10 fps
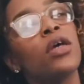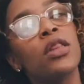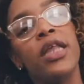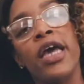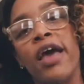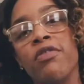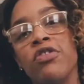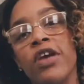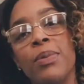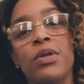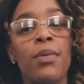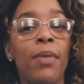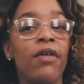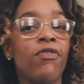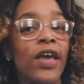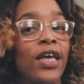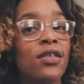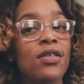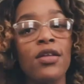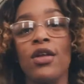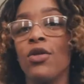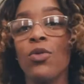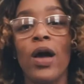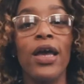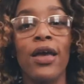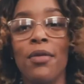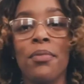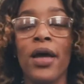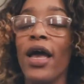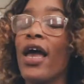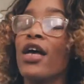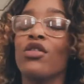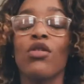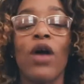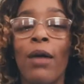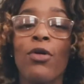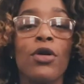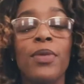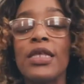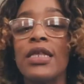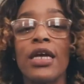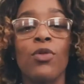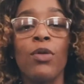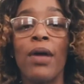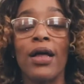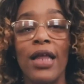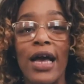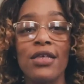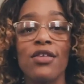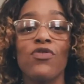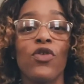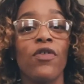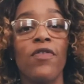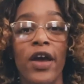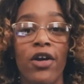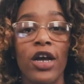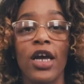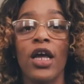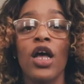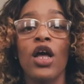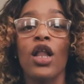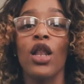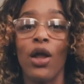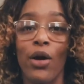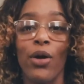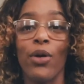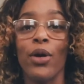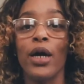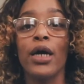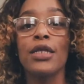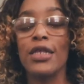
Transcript: They have shaped my face and who I am, so I'm gonna be sticking with my glasses for a very long time.